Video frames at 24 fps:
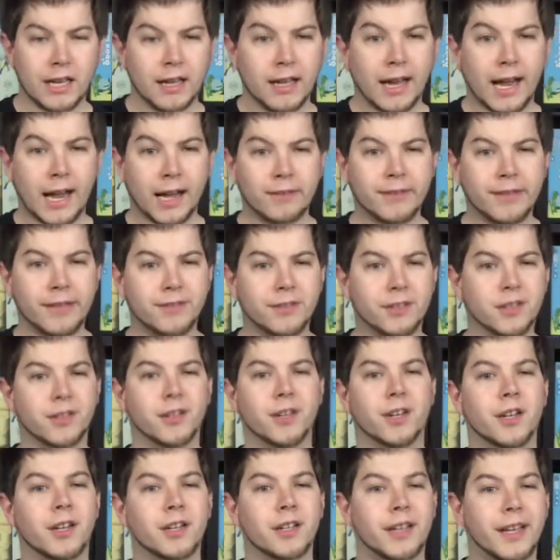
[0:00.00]
However,
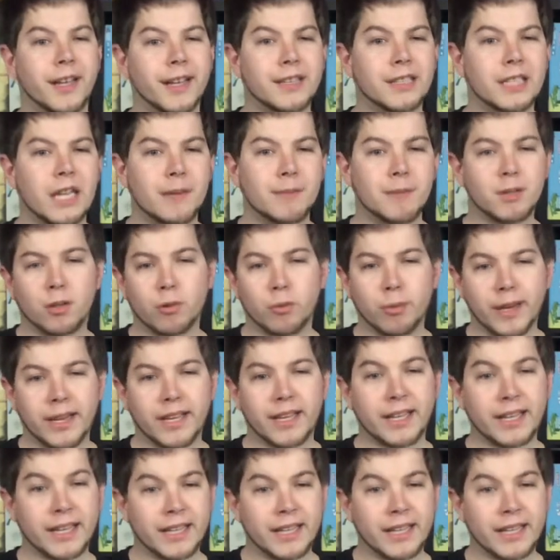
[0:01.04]
Kingdomino Week